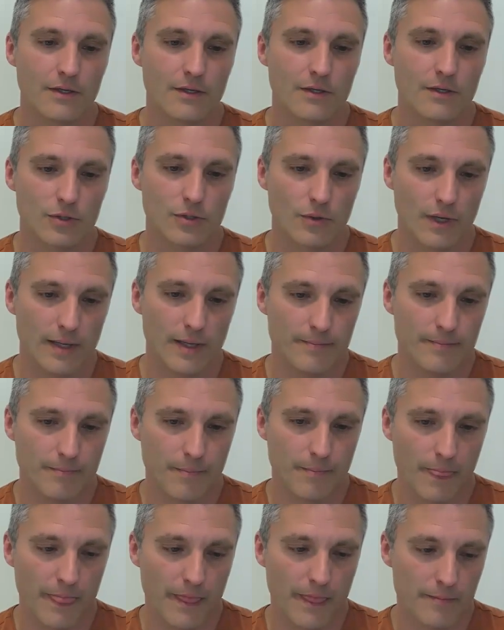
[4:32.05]
So I'm
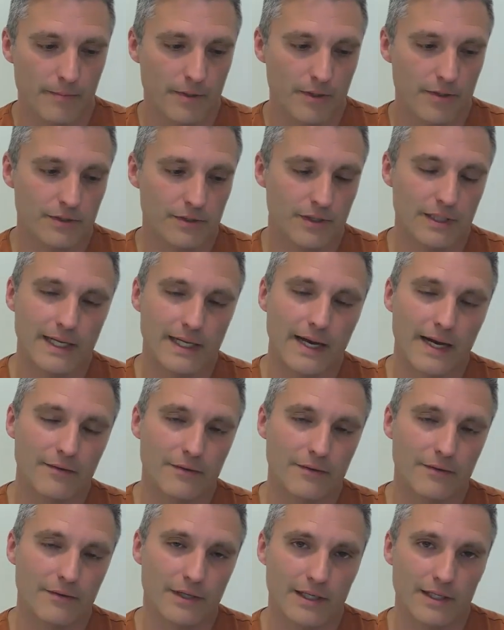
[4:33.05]
personally
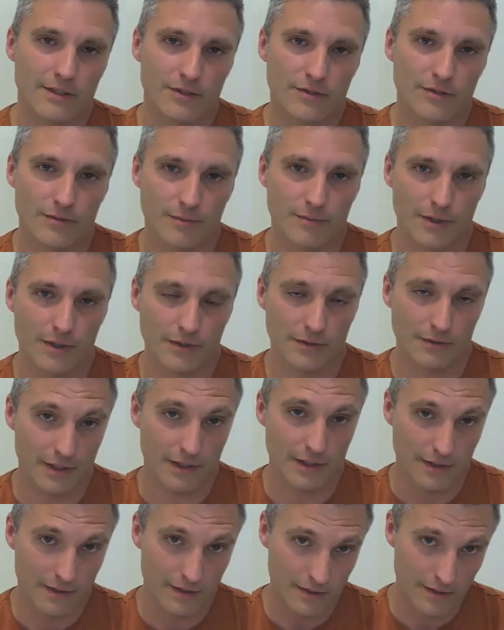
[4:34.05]
down lineage from
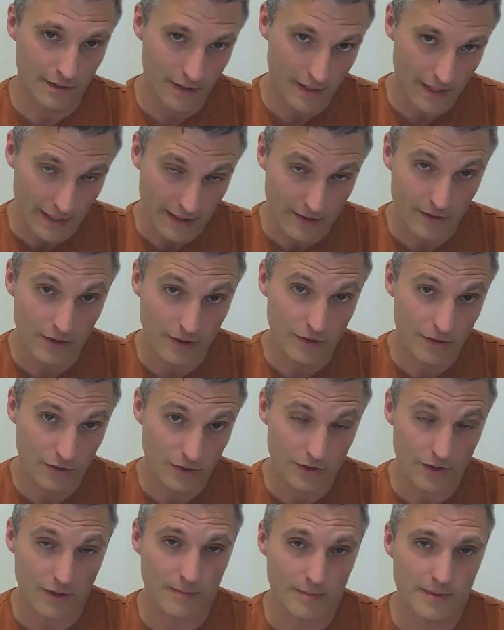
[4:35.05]
early English and
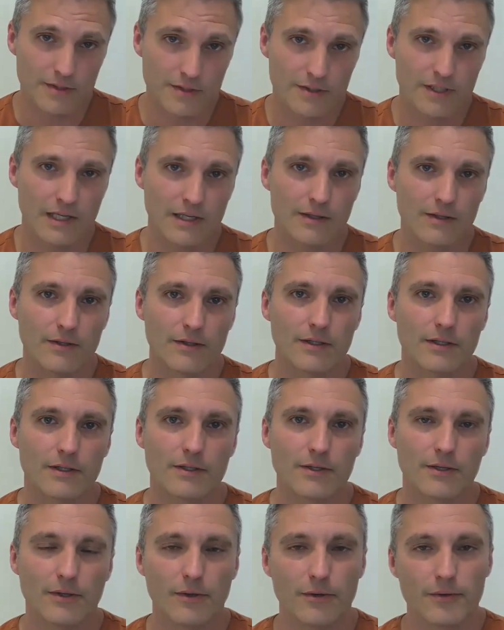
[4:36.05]
German settler
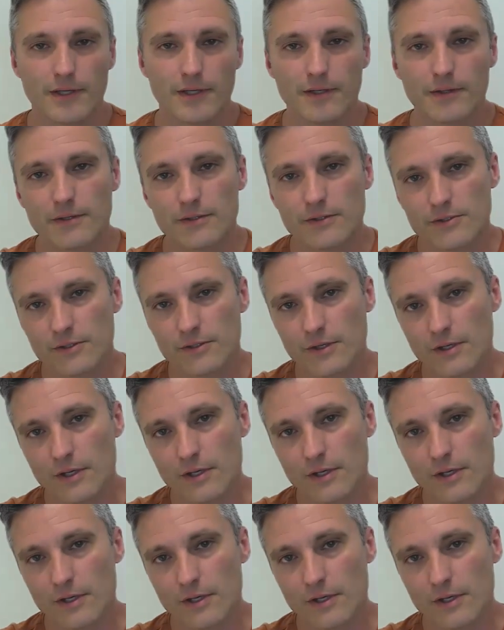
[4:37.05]
colonialist